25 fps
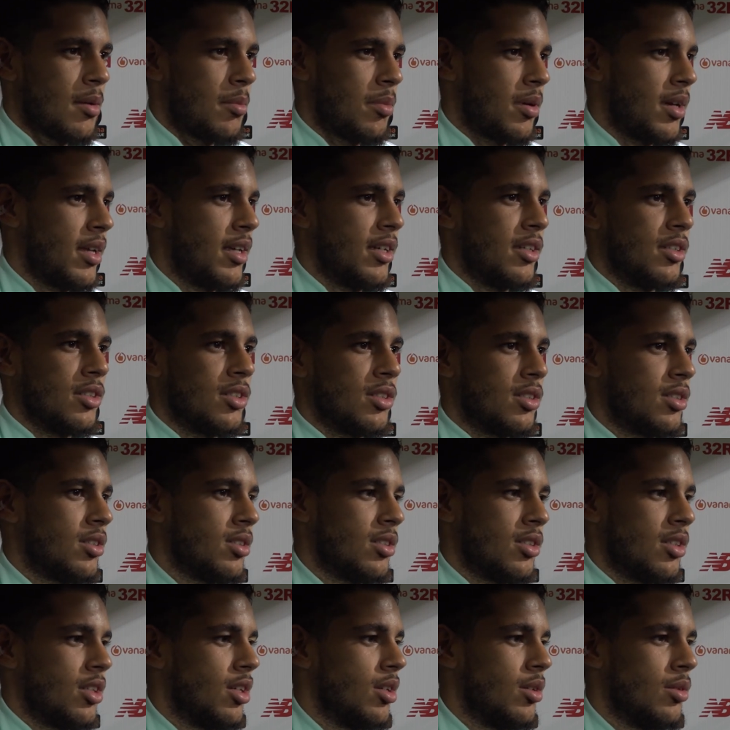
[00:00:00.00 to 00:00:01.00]

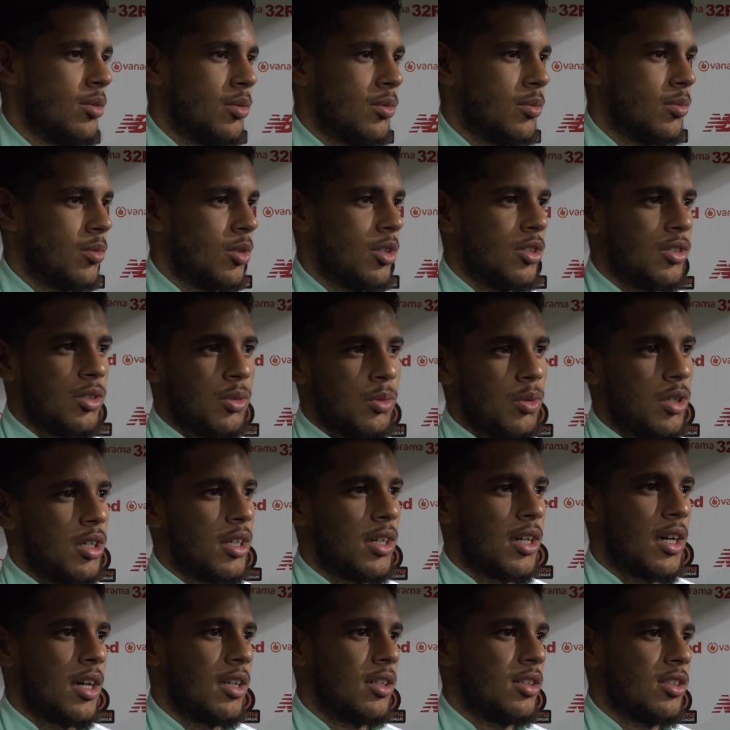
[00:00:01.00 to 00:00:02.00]
players, you know, wanting to
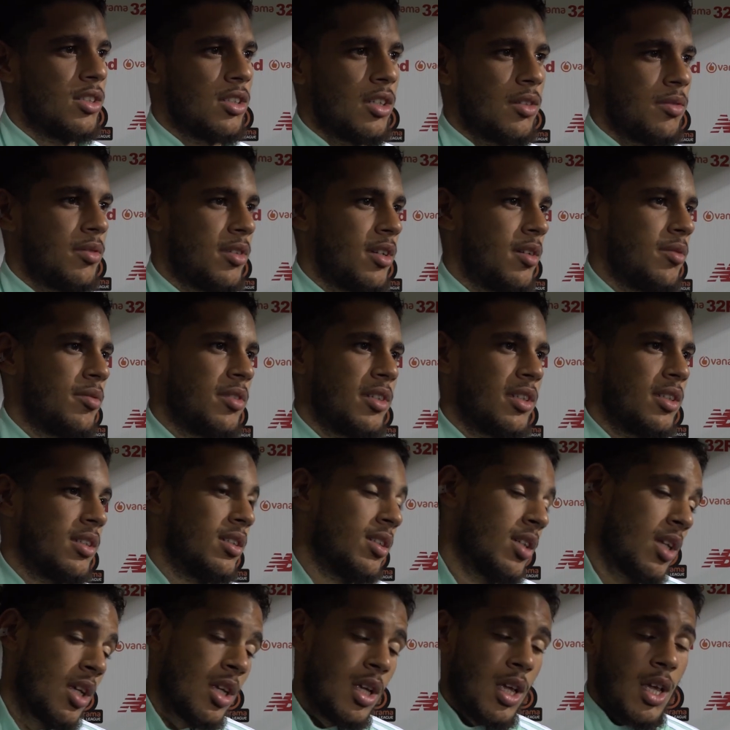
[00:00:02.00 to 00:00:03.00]
work hard and stuff. And I think
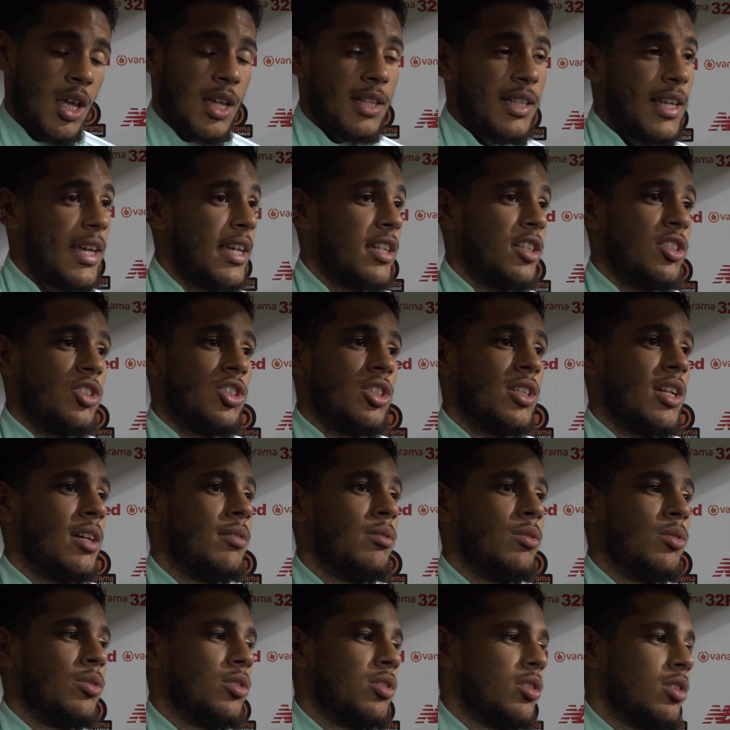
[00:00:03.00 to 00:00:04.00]
the energy
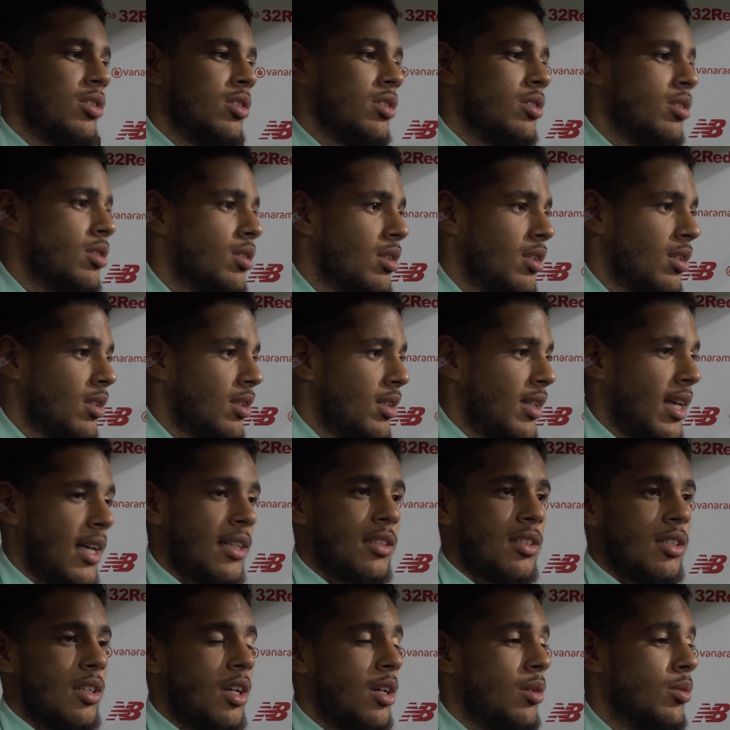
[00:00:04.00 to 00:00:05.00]
levels and
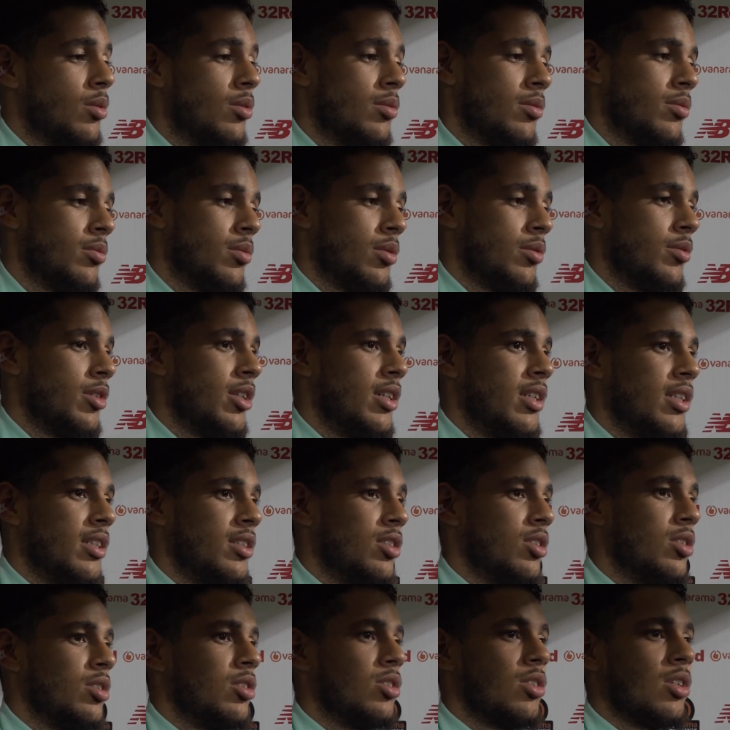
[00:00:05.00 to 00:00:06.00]
that tonight were really
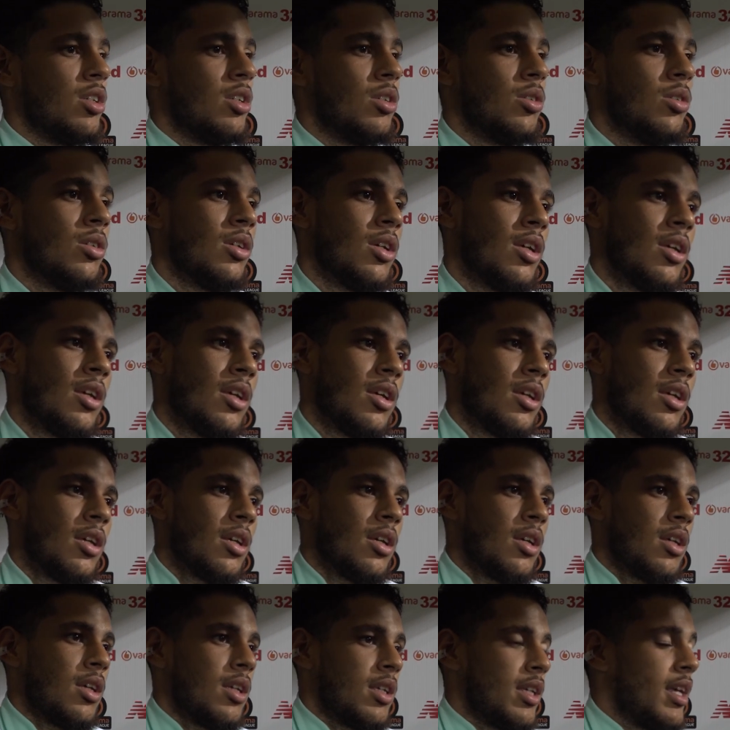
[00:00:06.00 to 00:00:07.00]
good, so
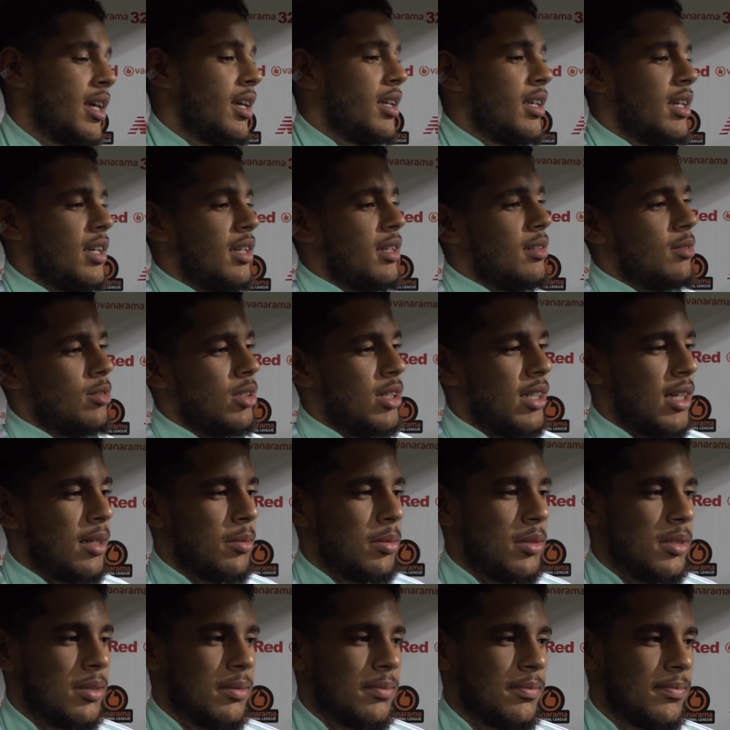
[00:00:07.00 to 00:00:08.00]
yeah, really
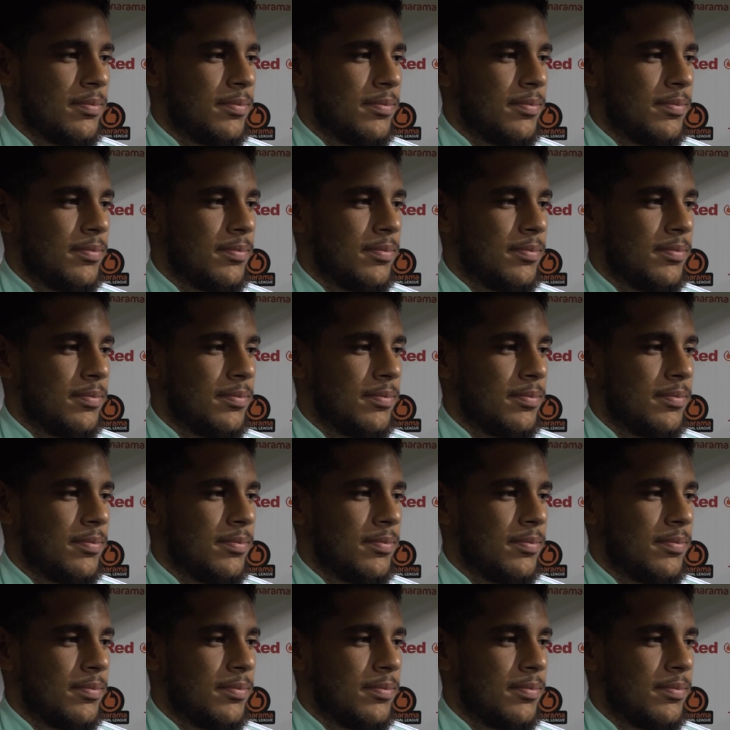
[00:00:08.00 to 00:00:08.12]
happy.